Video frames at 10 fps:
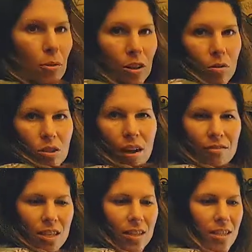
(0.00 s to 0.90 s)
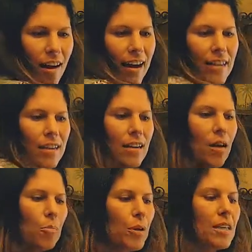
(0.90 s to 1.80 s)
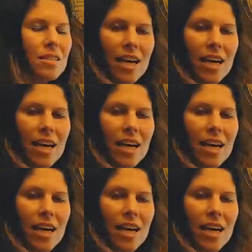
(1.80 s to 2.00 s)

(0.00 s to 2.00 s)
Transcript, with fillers: to put those off to the side because